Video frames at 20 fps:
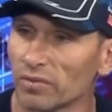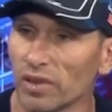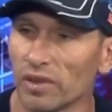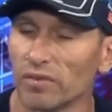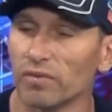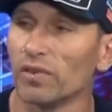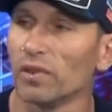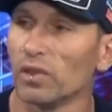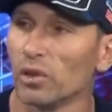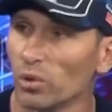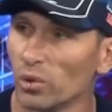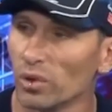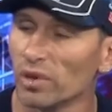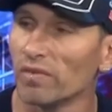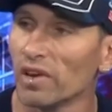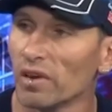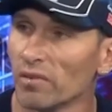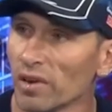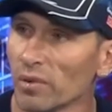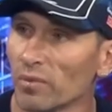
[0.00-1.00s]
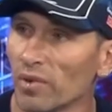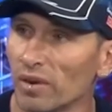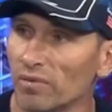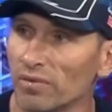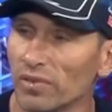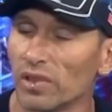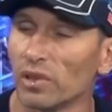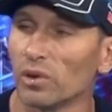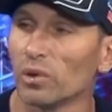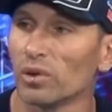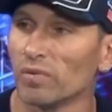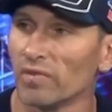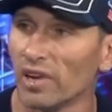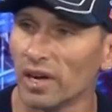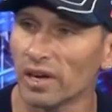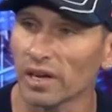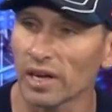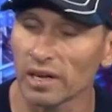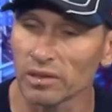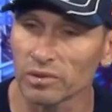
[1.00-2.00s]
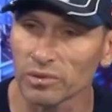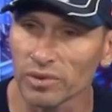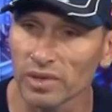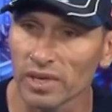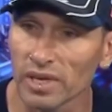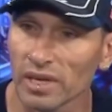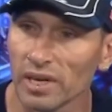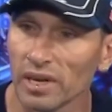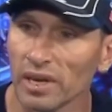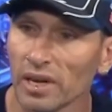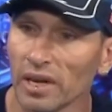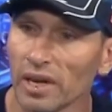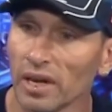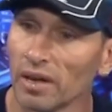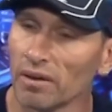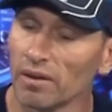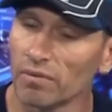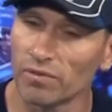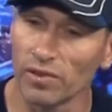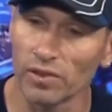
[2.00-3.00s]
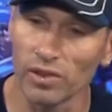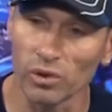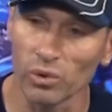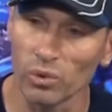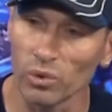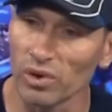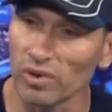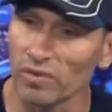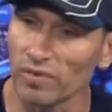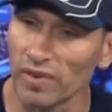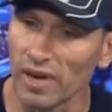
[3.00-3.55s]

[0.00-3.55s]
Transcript: for the good of everyone, for the good of our country, for the good of,